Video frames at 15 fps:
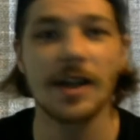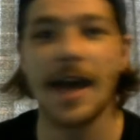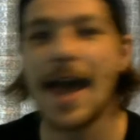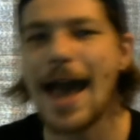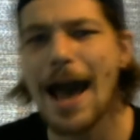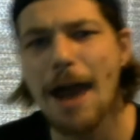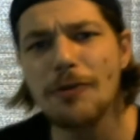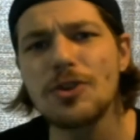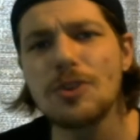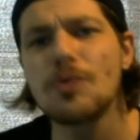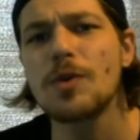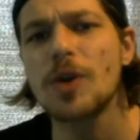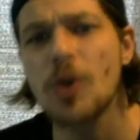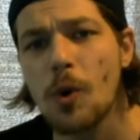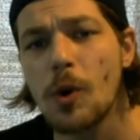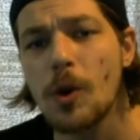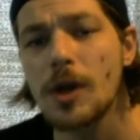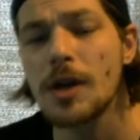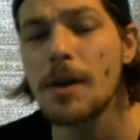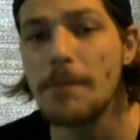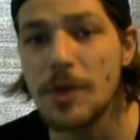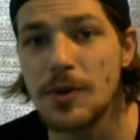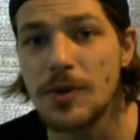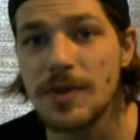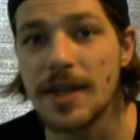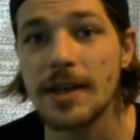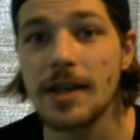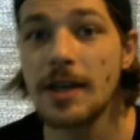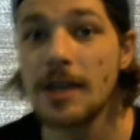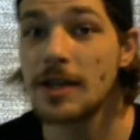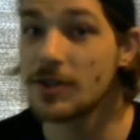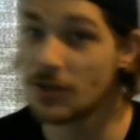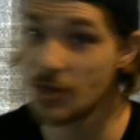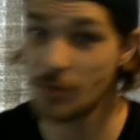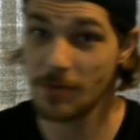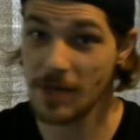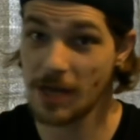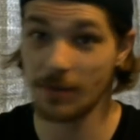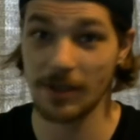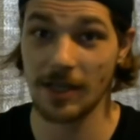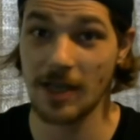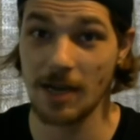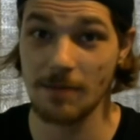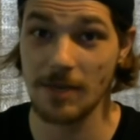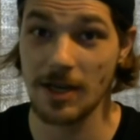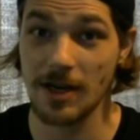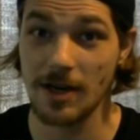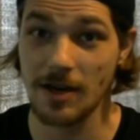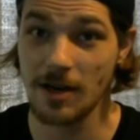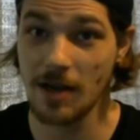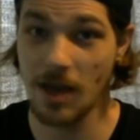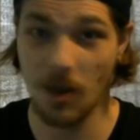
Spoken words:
How to Record Music. So you'll be able to come here,